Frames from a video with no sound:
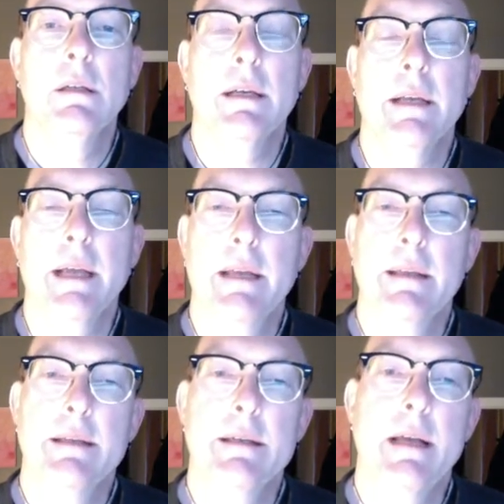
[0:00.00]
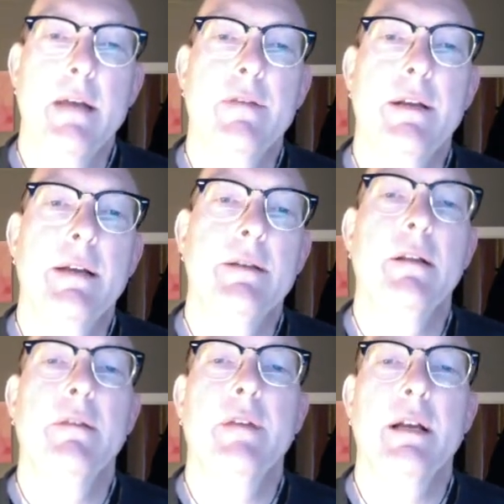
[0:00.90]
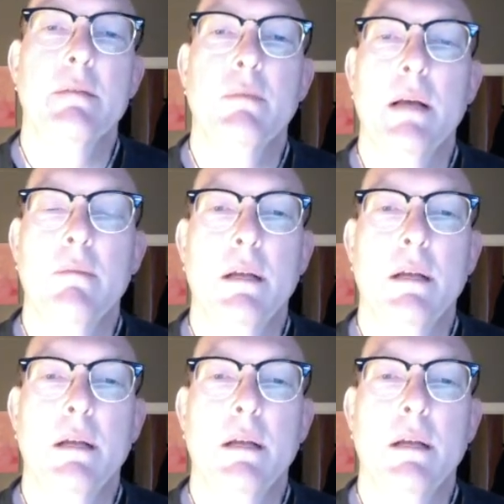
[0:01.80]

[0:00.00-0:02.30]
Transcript: And again, this is not financial advice, blah, blah,